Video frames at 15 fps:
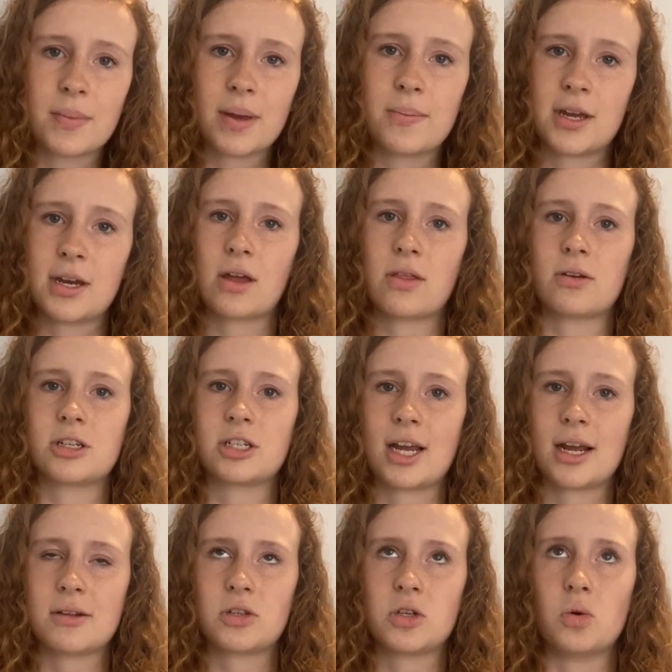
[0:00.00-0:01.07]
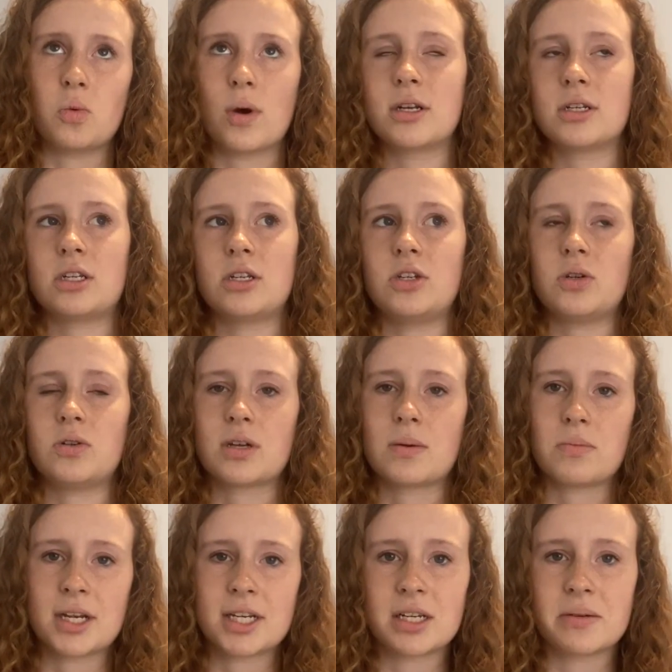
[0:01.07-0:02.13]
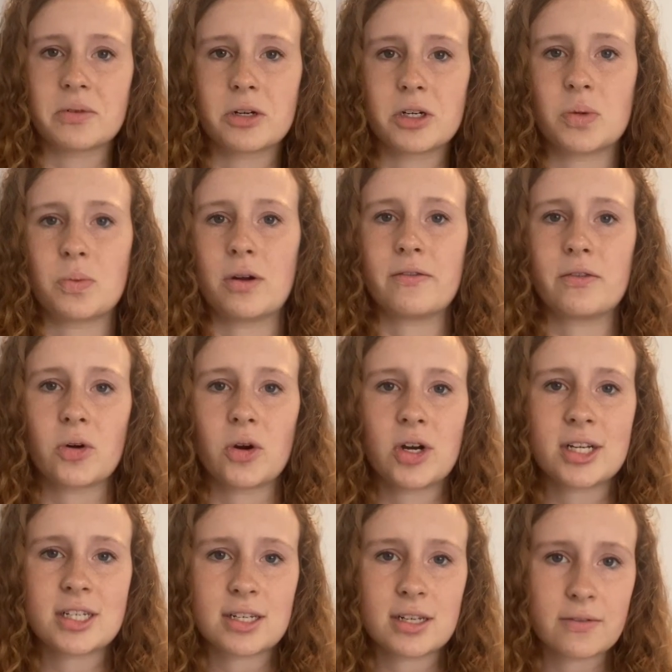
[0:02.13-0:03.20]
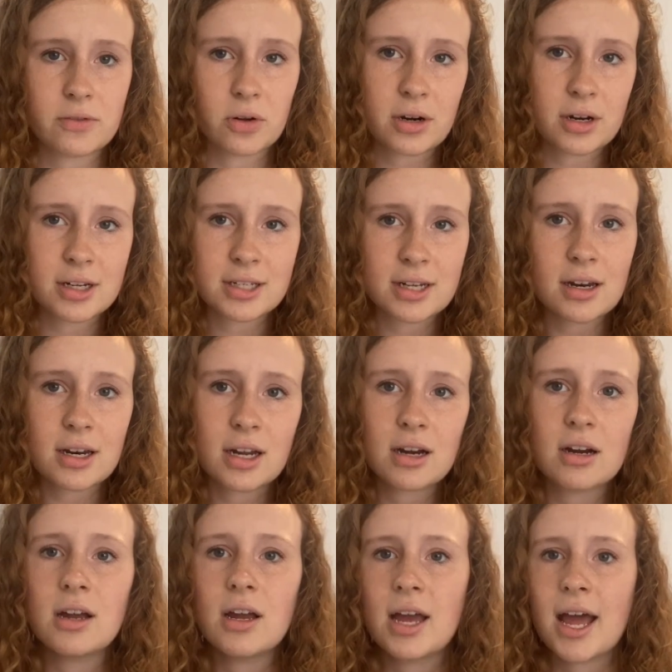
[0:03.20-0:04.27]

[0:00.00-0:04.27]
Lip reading: maybe in other states who want to do something similar to what Florida's done here,